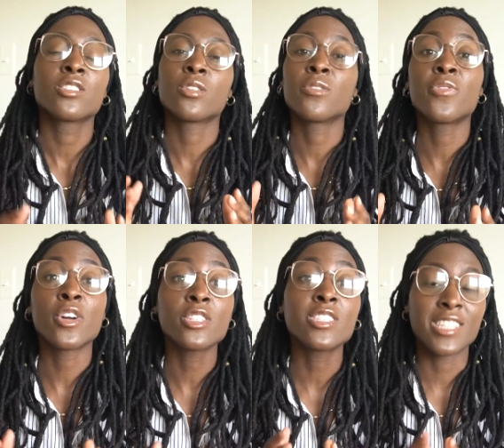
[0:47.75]
So the
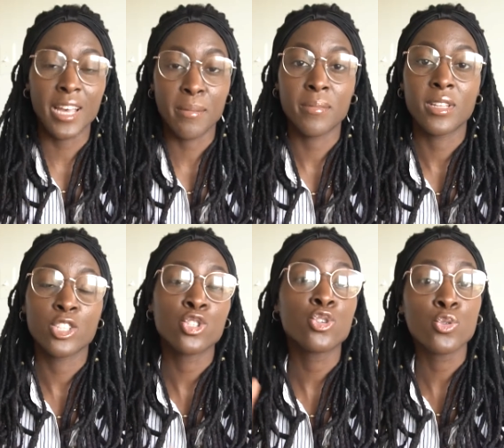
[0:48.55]
first step
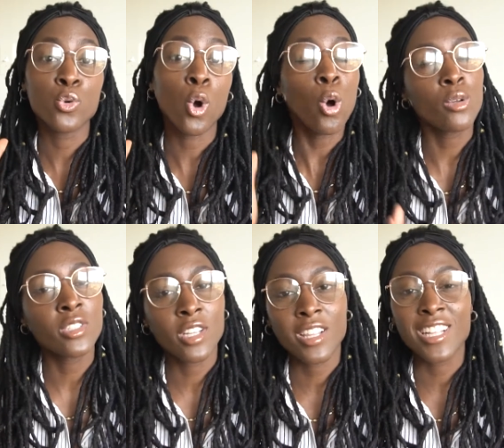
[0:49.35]
to
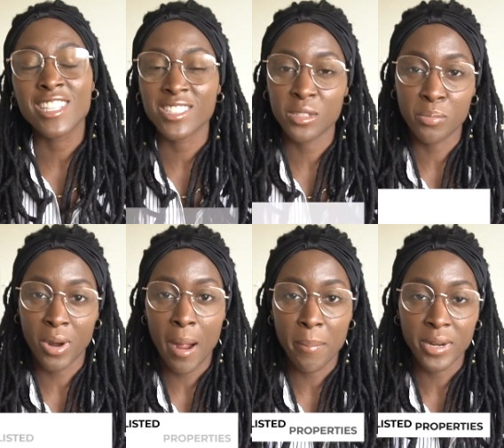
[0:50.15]
wholesaling listed
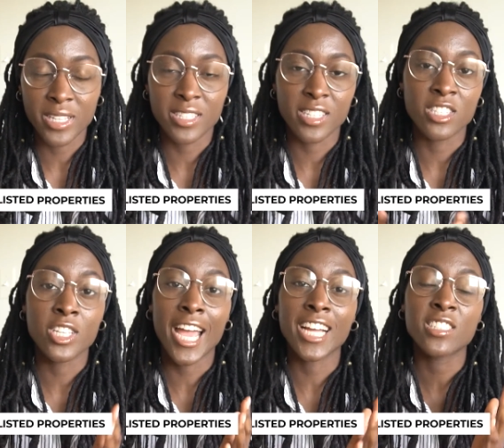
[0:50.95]
properties is
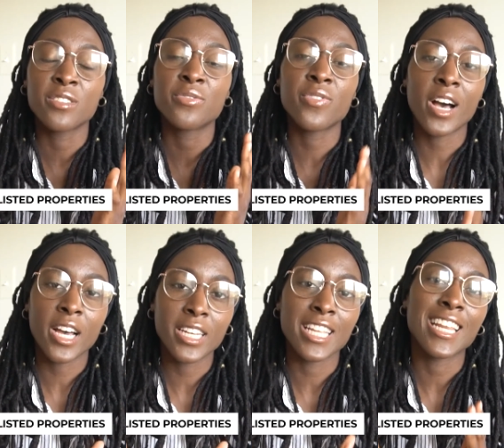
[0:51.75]
to actually
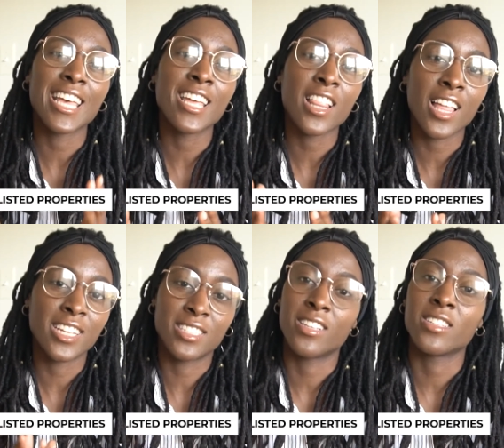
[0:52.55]
find and
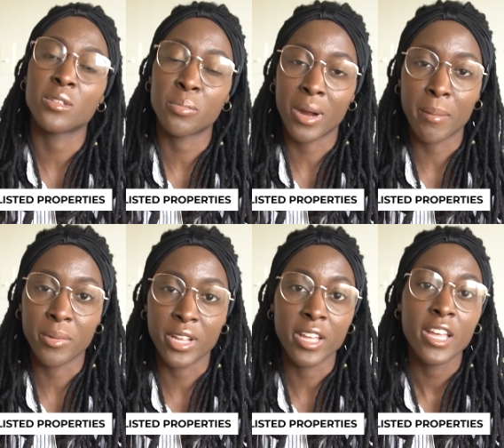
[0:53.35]
analyze a listed
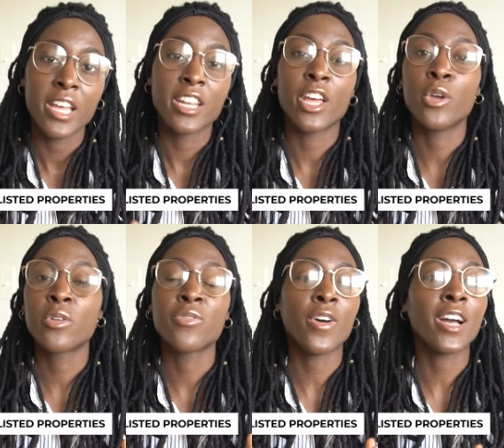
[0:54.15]
property. Now you
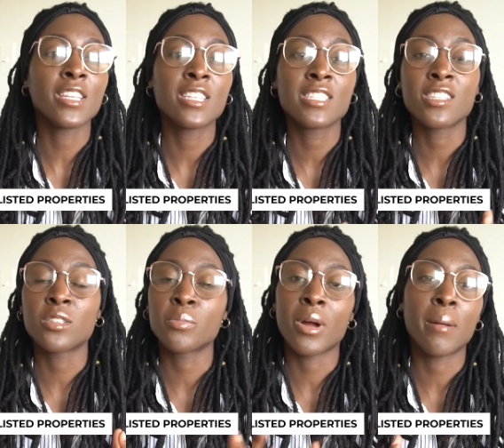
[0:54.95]
can find these
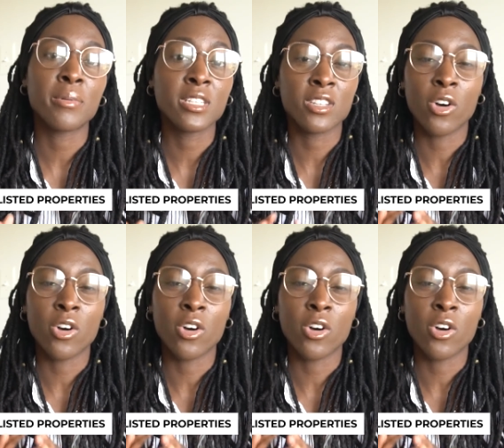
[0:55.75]
listed properties